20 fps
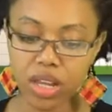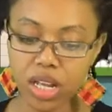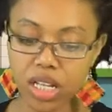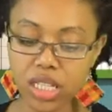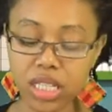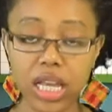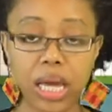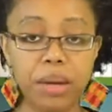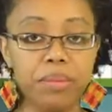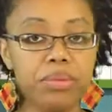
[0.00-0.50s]

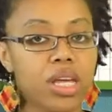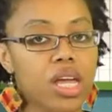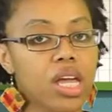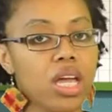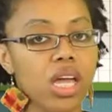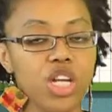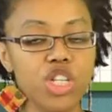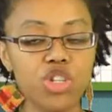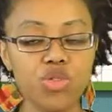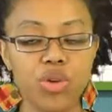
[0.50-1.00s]
Same
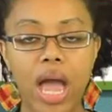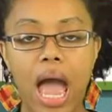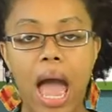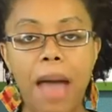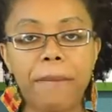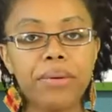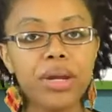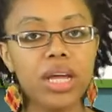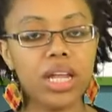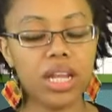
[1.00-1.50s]
thing, history
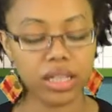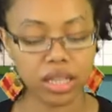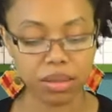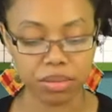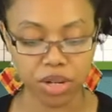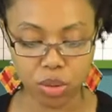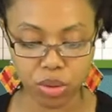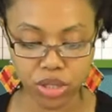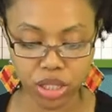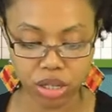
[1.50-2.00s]
happening. Let
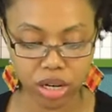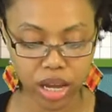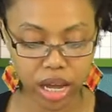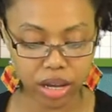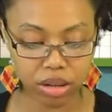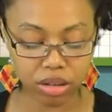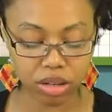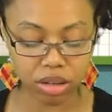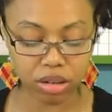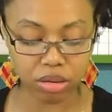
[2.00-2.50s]
them know what's going
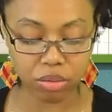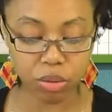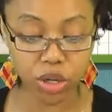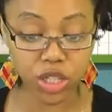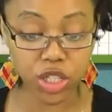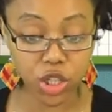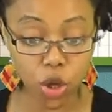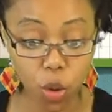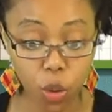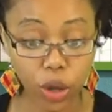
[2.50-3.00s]
to
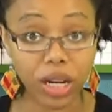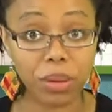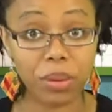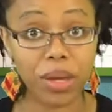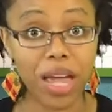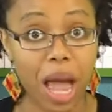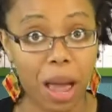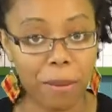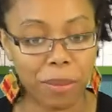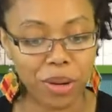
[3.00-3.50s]
what's going to
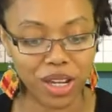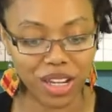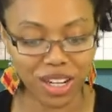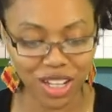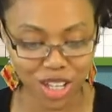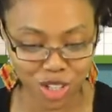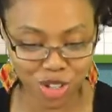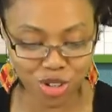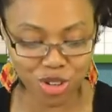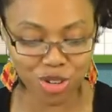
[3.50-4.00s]
be happening in
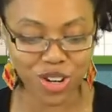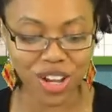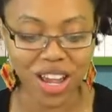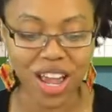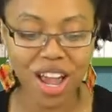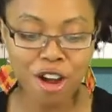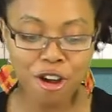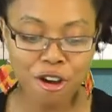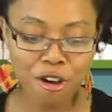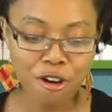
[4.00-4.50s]
history
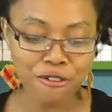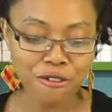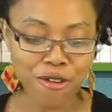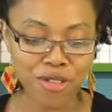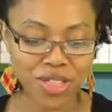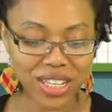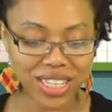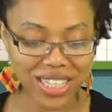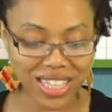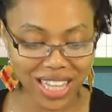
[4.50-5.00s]
for
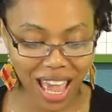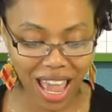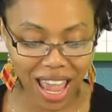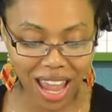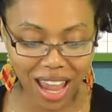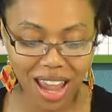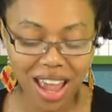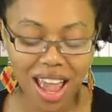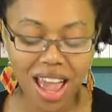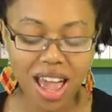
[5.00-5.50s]
the
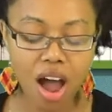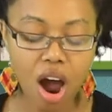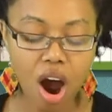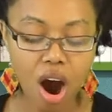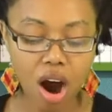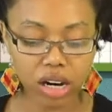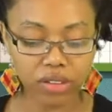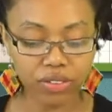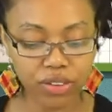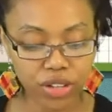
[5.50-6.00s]
day.
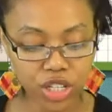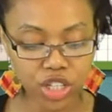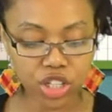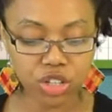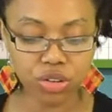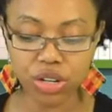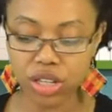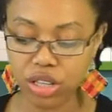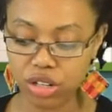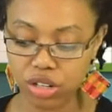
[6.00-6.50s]
Heart of
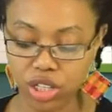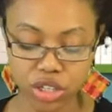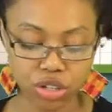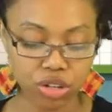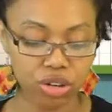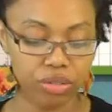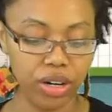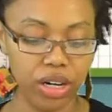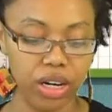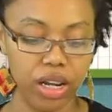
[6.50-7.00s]
history, they're
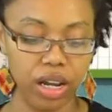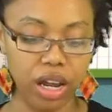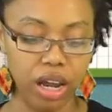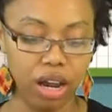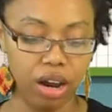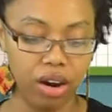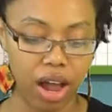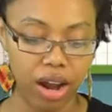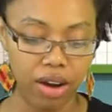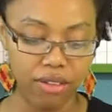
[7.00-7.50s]
still reading
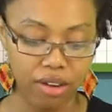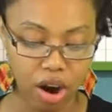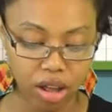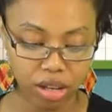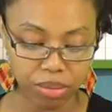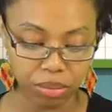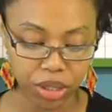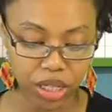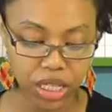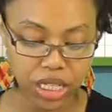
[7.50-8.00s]
here out of
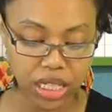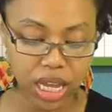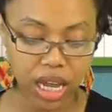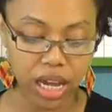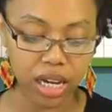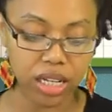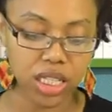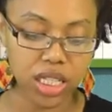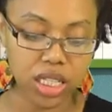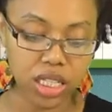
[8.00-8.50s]
Harlem
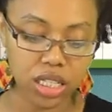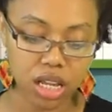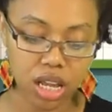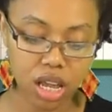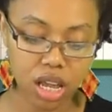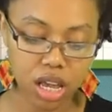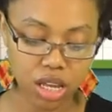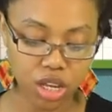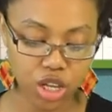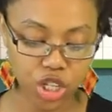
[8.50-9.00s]
Renaissance.
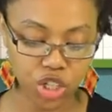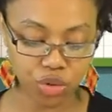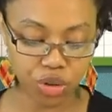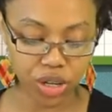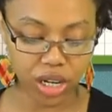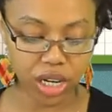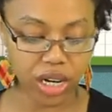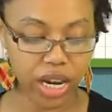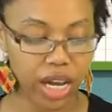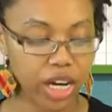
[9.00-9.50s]
History
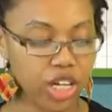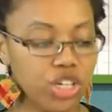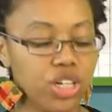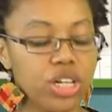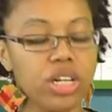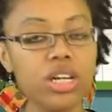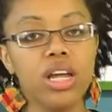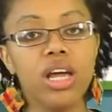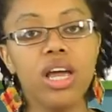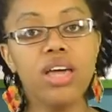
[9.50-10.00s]

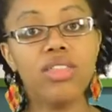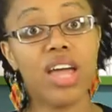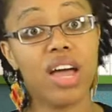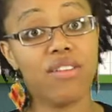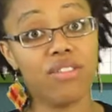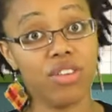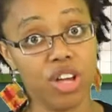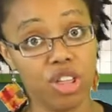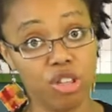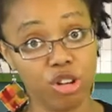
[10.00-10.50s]
connection, they
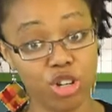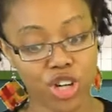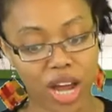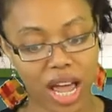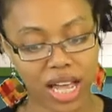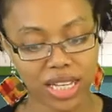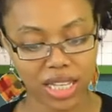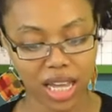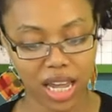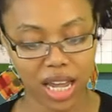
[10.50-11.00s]
have another
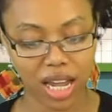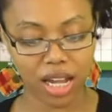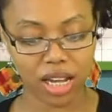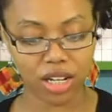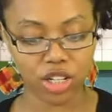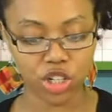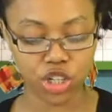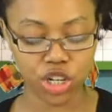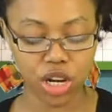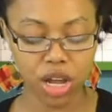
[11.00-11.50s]
Jazz
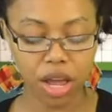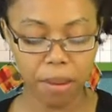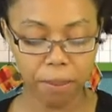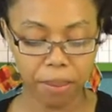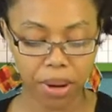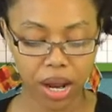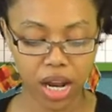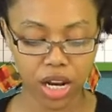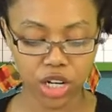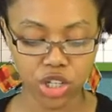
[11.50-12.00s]
Age
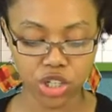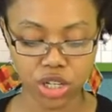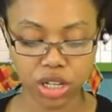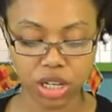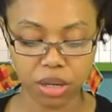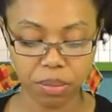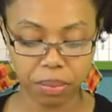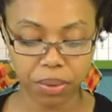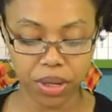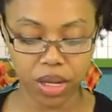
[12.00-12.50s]
page to
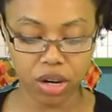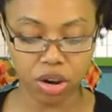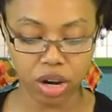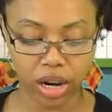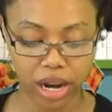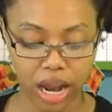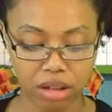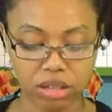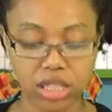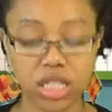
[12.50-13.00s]
complete
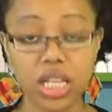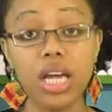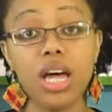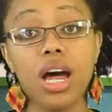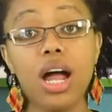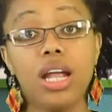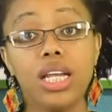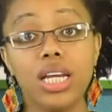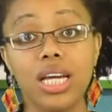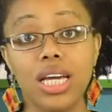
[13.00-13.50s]
on Councey
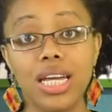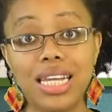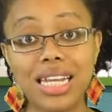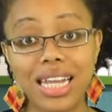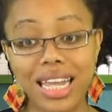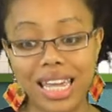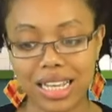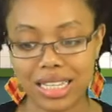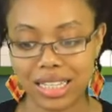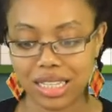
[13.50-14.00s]
Cullen and
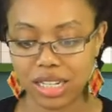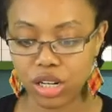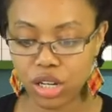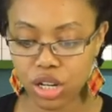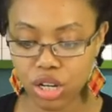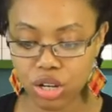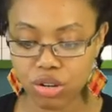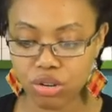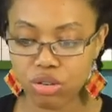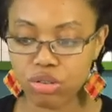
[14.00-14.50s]
Langston
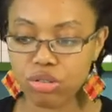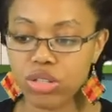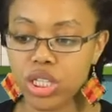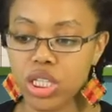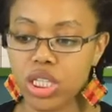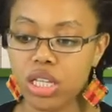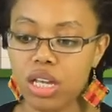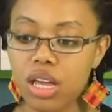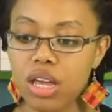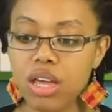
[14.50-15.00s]

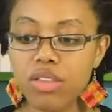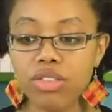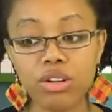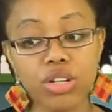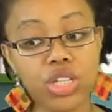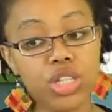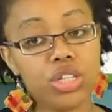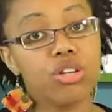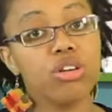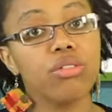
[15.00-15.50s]
Hughes. They're
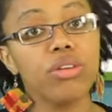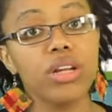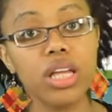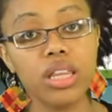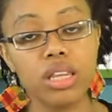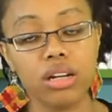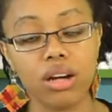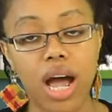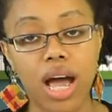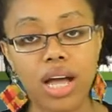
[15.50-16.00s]
still
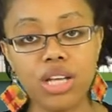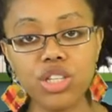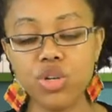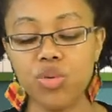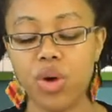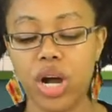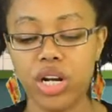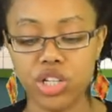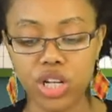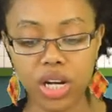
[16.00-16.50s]
reading Their Eyes Are
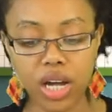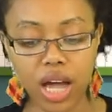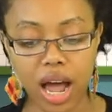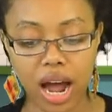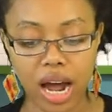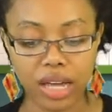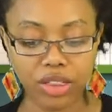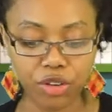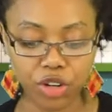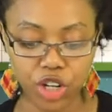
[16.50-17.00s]
Watching
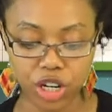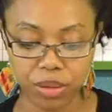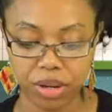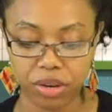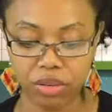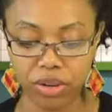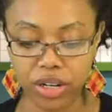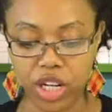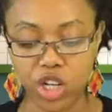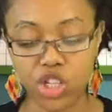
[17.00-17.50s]
God. They're going to
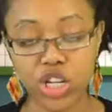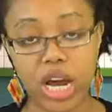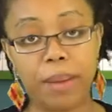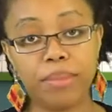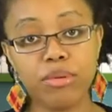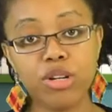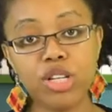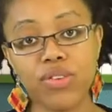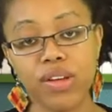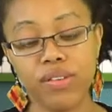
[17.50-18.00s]
be reading
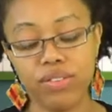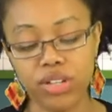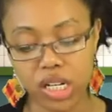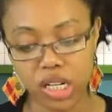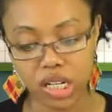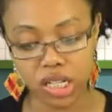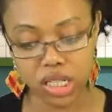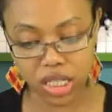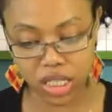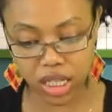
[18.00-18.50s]
chapters
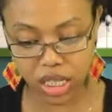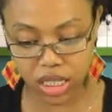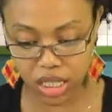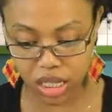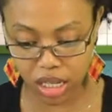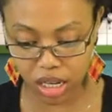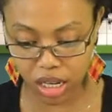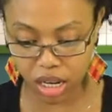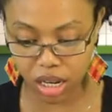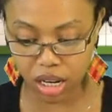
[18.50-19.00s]
fifteen and
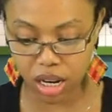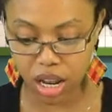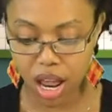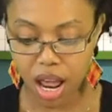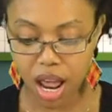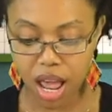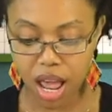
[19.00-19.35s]
sixteen.